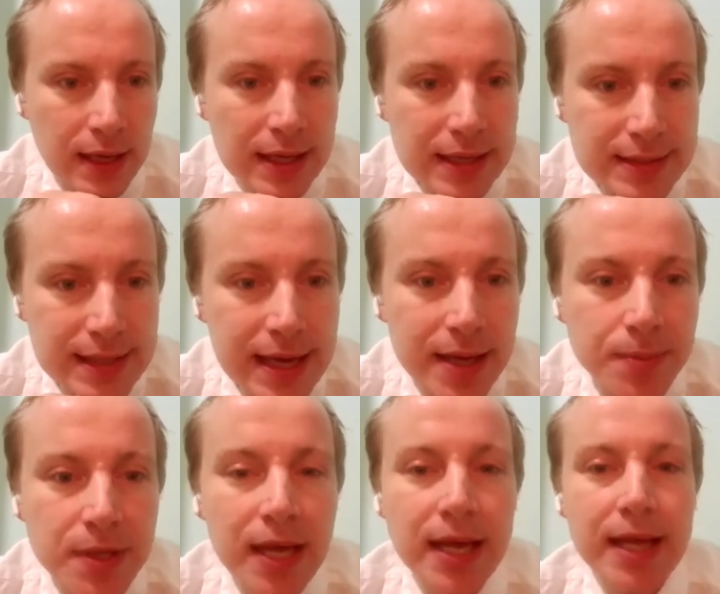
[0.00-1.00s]

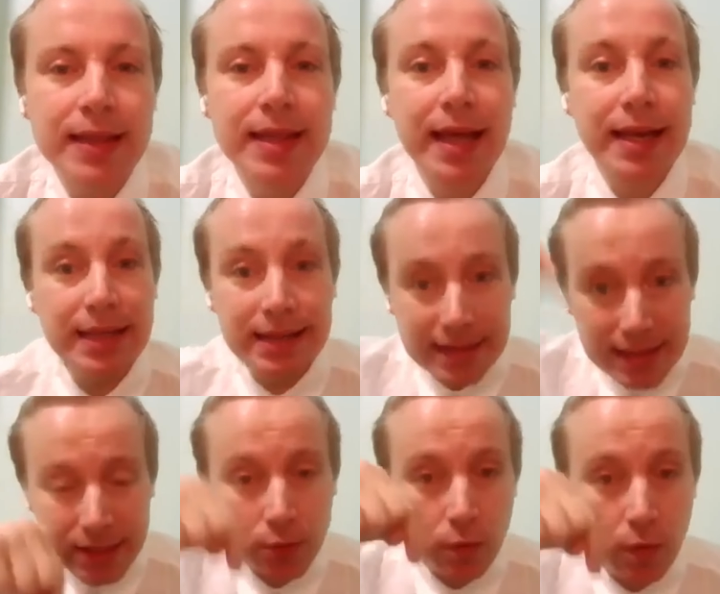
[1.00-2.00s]
Except that in
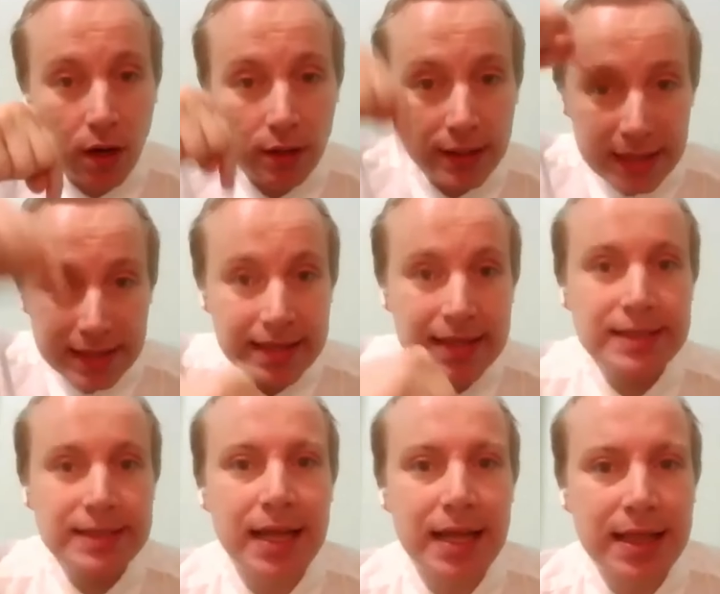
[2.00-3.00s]
this world, in
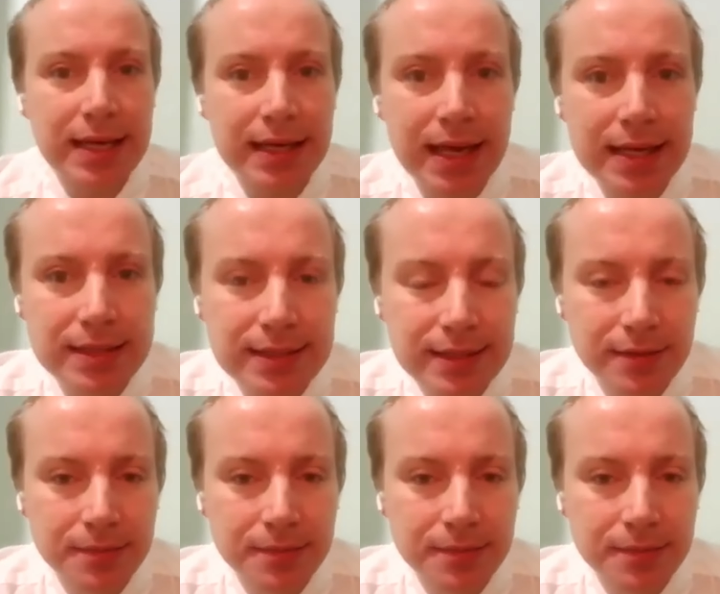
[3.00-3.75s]
this nothingness,